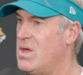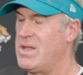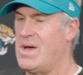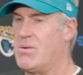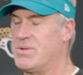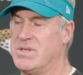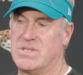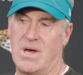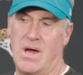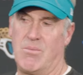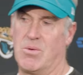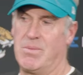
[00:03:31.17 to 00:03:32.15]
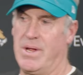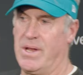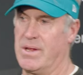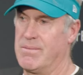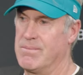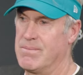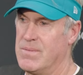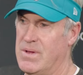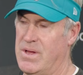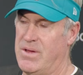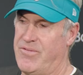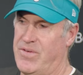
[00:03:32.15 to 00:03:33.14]
Not with the time remaining.
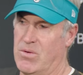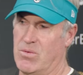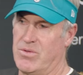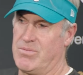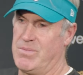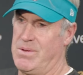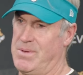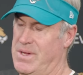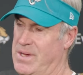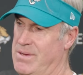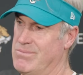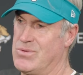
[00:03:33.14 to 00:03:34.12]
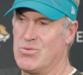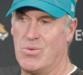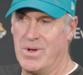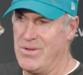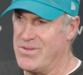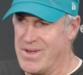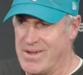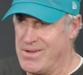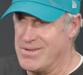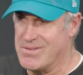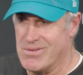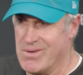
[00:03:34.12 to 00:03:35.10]
If there was maybe 20
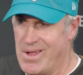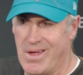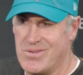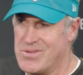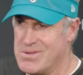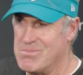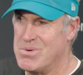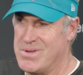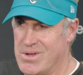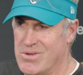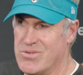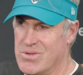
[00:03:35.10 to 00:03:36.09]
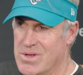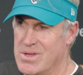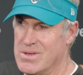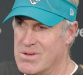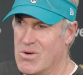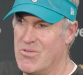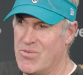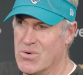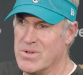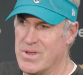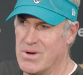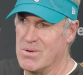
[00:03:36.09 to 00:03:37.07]
seconds or less, potentially go
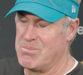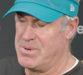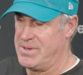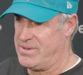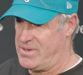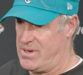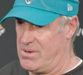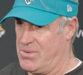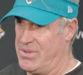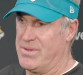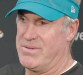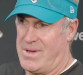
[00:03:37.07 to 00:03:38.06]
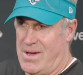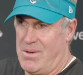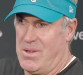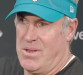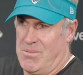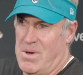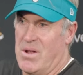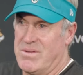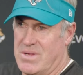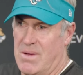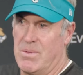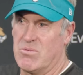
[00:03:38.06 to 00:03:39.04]
for it there. But with the time, the amount of
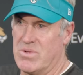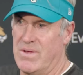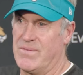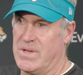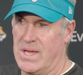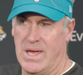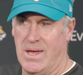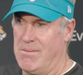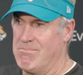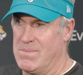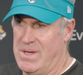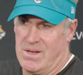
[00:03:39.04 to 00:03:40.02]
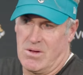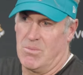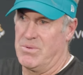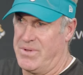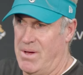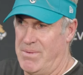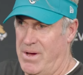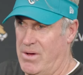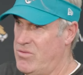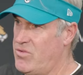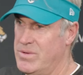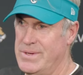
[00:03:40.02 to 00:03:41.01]
time that's left in the game and a couple
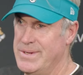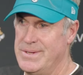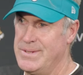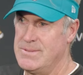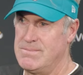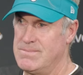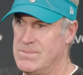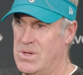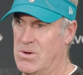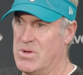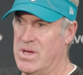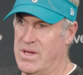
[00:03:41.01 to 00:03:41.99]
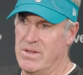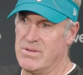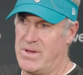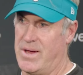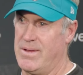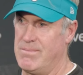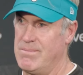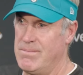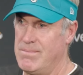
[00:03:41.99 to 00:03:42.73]
timeouts, no, kick it and tie